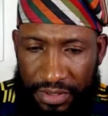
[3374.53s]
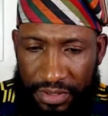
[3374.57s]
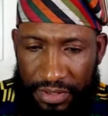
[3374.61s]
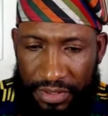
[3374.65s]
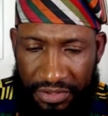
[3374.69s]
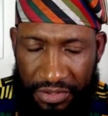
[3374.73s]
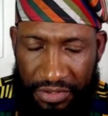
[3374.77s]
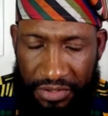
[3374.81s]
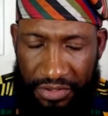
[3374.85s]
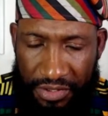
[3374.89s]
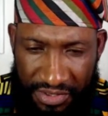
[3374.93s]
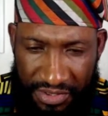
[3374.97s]

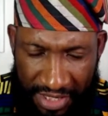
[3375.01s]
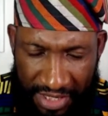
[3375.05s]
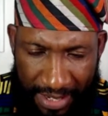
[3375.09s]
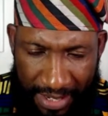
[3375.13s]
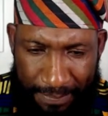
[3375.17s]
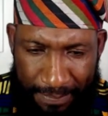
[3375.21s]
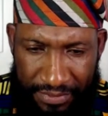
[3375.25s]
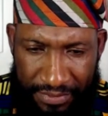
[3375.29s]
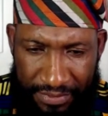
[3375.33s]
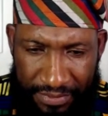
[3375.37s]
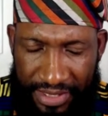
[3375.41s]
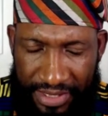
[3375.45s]
not
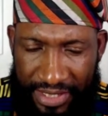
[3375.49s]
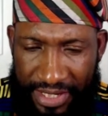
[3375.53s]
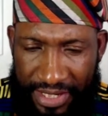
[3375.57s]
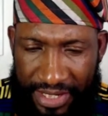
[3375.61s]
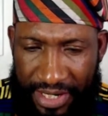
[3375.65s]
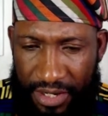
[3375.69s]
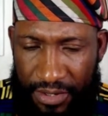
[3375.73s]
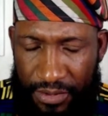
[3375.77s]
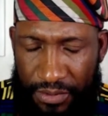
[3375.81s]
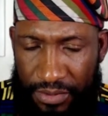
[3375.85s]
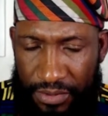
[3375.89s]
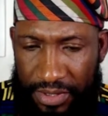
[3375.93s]
happening
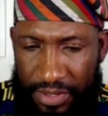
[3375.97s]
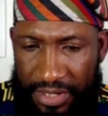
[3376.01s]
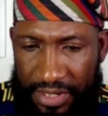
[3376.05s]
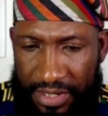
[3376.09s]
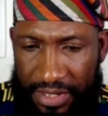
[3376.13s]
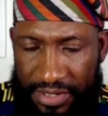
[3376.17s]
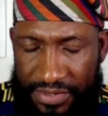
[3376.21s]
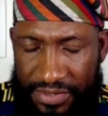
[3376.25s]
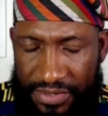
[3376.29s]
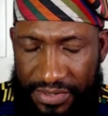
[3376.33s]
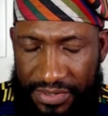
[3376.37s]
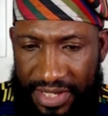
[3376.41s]
now
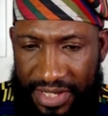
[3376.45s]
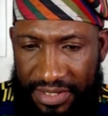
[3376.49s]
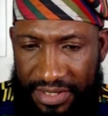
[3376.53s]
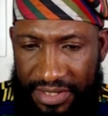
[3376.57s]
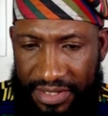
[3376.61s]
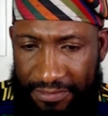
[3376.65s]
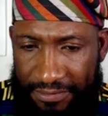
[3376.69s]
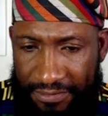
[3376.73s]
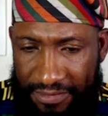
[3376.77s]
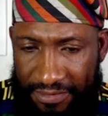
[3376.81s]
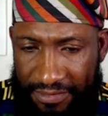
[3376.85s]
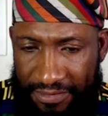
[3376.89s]
is that
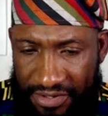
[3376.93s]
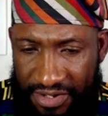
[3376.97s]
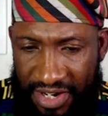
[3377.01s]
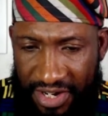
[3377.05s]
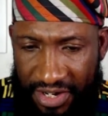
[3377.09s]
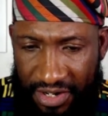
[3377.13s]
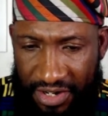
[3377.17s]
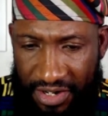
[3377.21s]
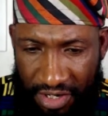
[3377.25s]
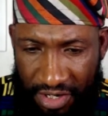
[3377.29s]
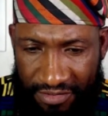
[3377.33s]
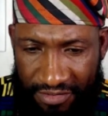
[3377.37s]
the
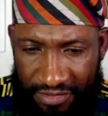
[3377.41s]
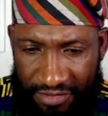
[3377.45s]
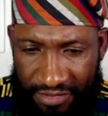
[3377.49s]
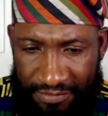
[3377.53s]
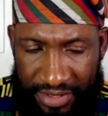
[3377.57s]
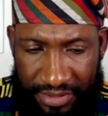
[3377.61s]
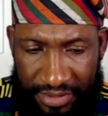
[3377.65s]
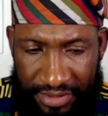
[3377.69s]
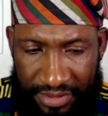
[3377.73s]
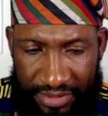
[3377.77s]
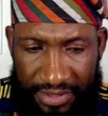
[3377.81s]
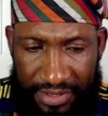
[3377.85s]
federal
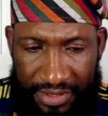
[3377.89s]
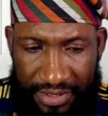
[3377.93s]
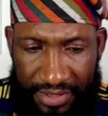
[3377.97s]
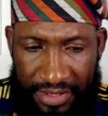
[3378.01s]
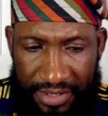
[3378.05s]
government